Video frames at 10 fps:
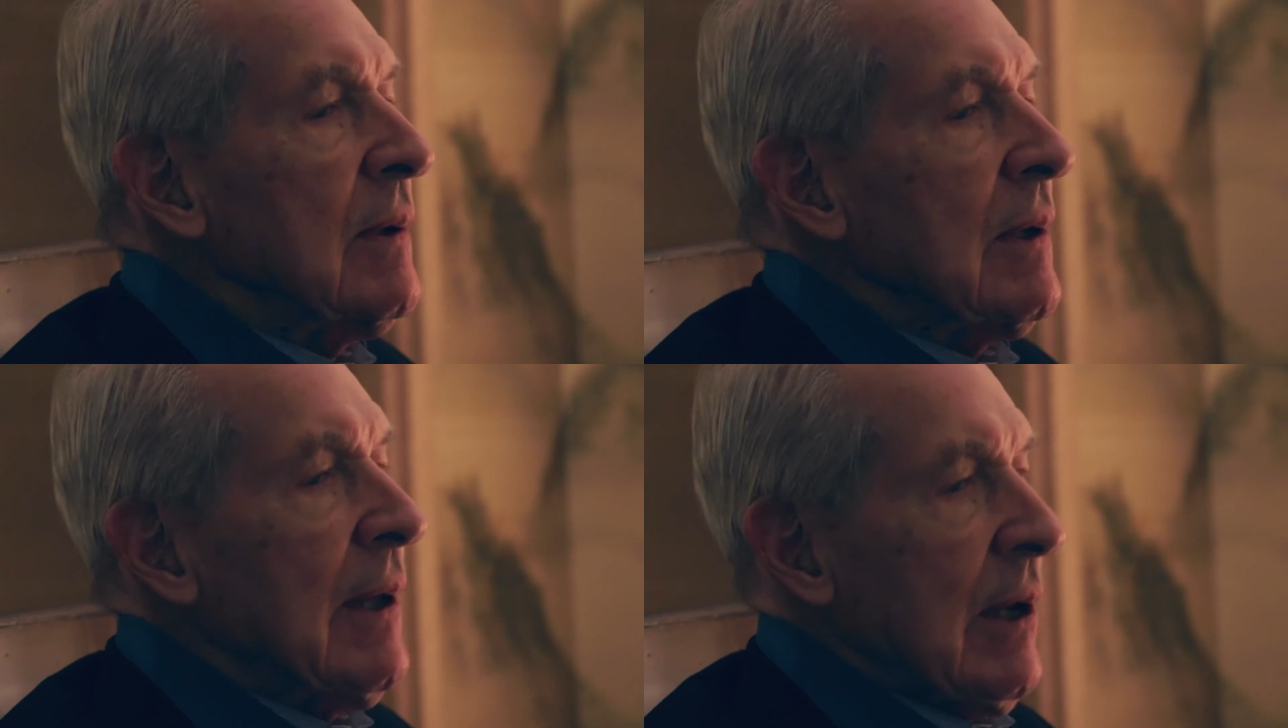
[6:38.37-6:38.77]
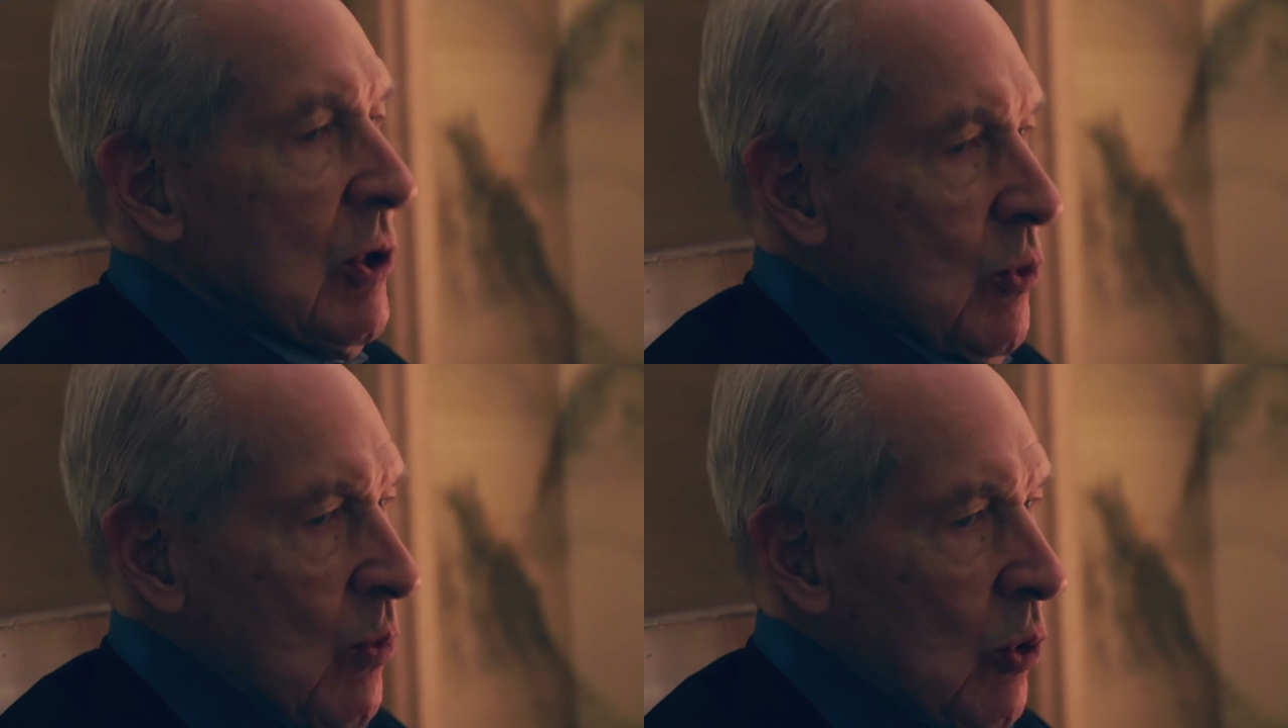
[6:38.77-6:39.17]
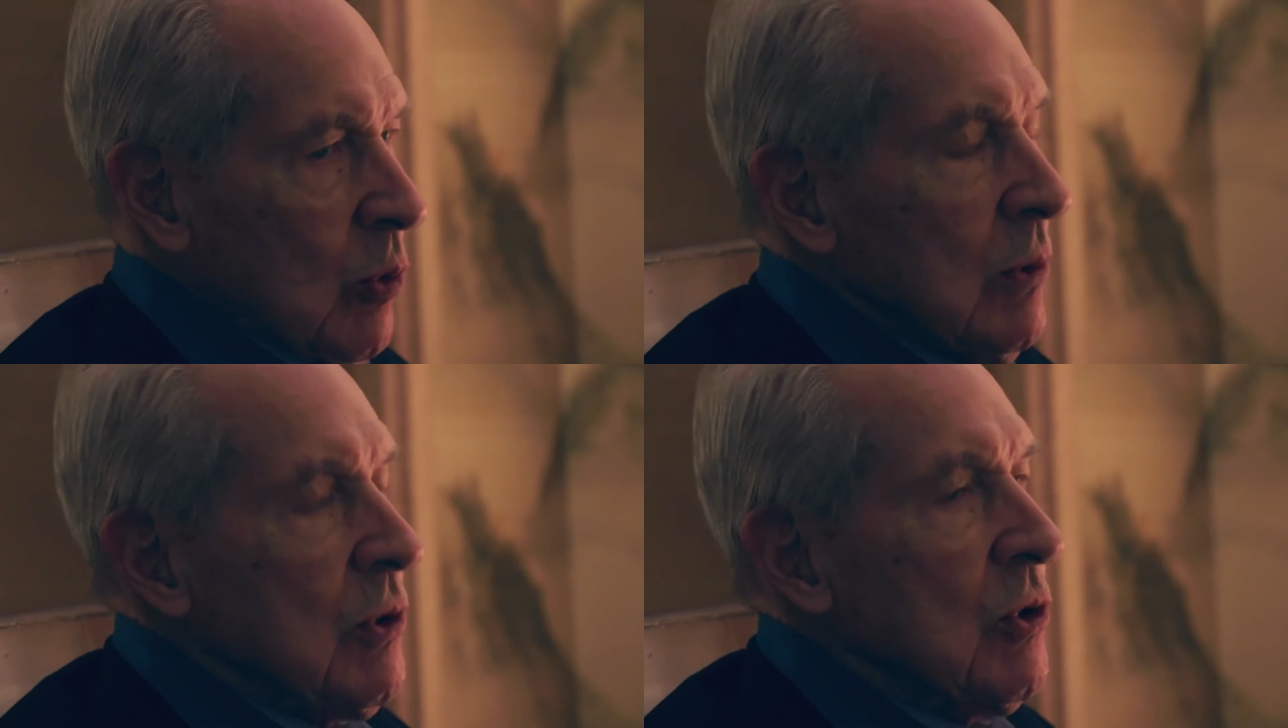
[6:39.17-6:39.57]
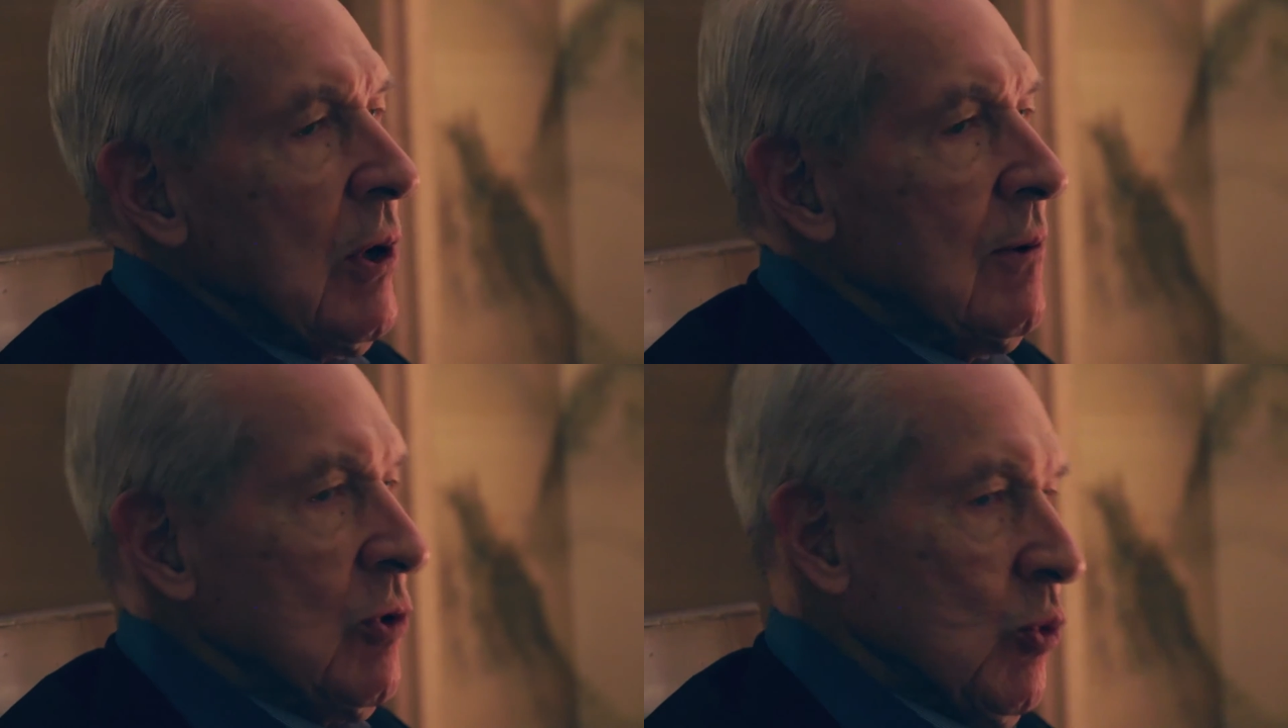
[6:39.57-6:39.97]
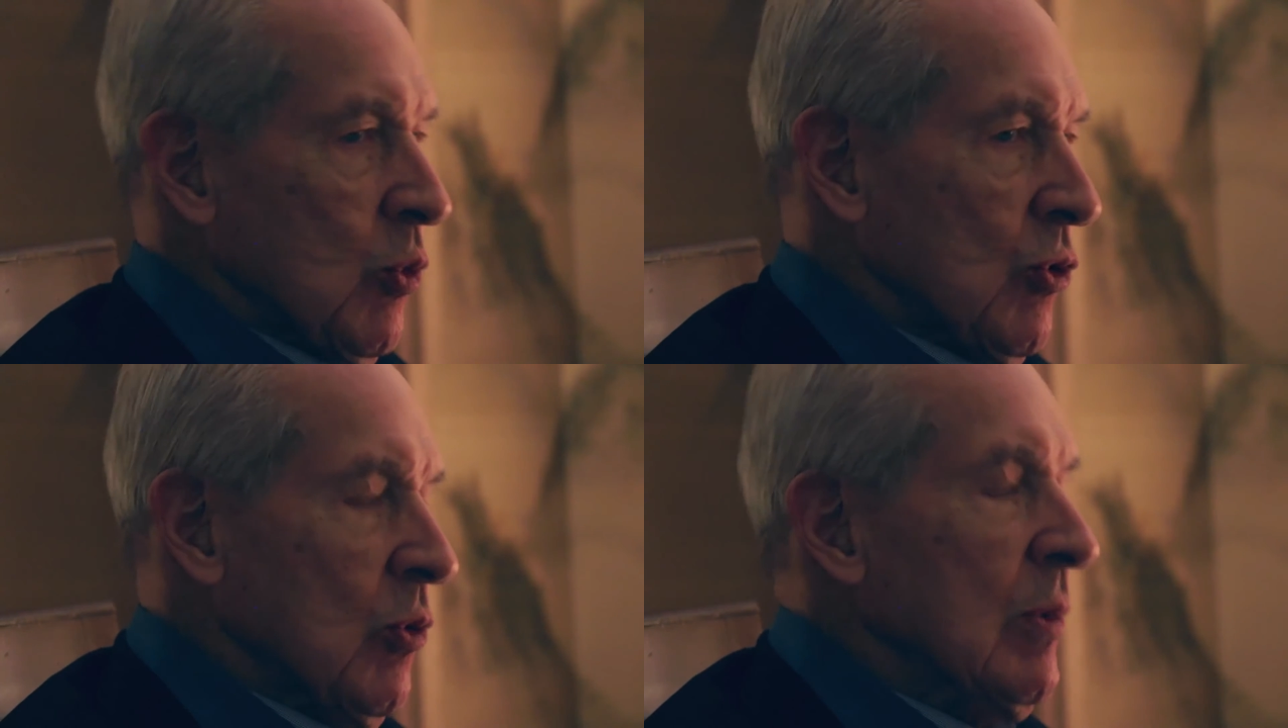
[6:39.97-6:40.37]
last moments I was
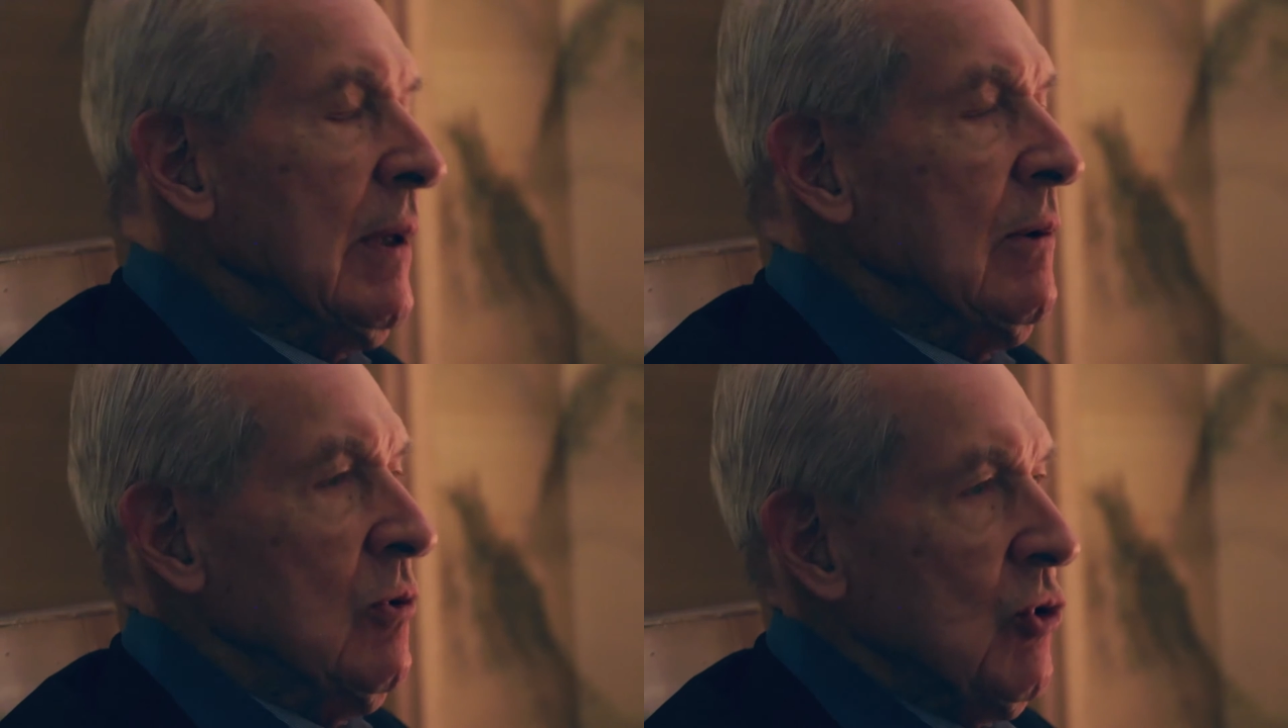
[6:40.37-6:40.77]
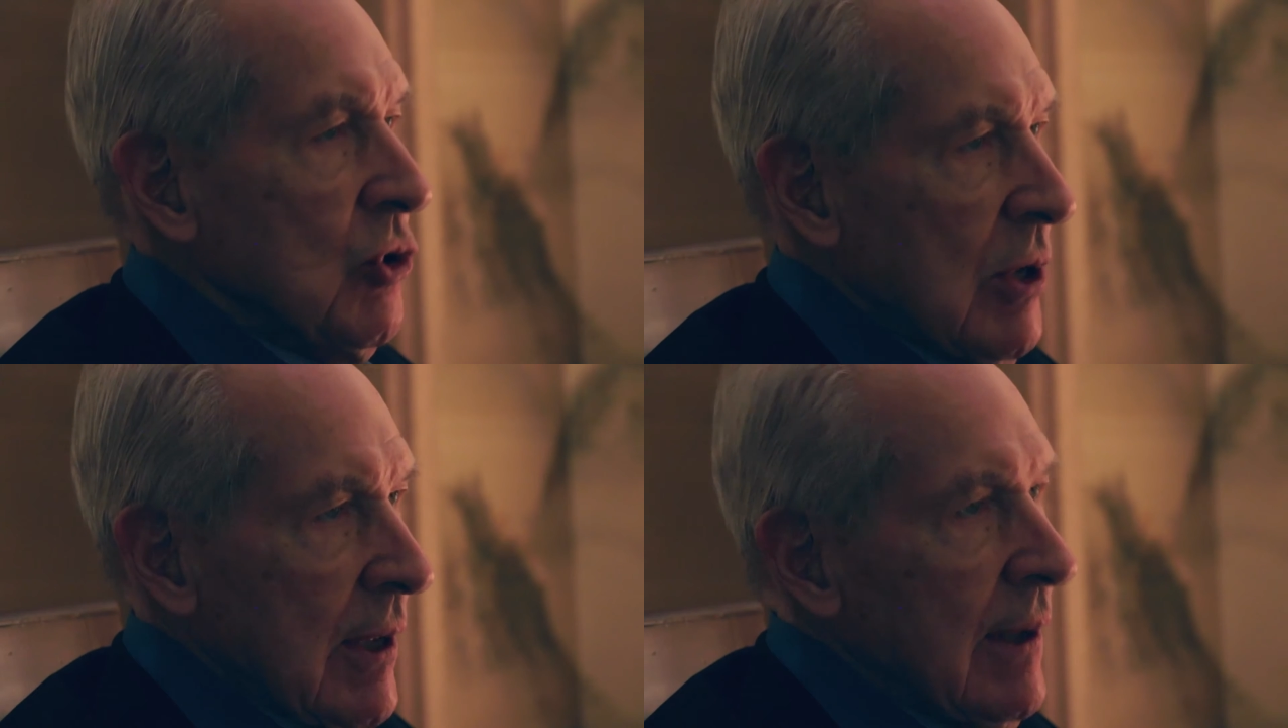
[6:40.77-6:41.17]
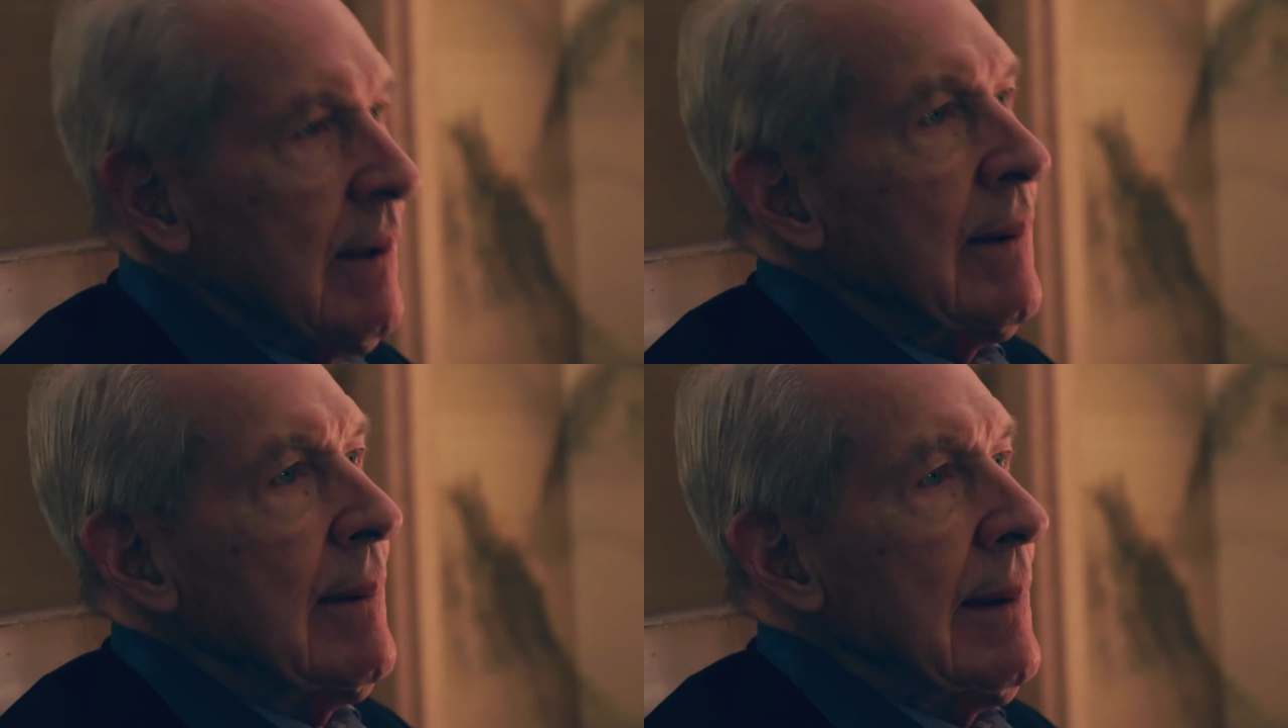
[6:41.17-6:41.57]
with him, he was dead,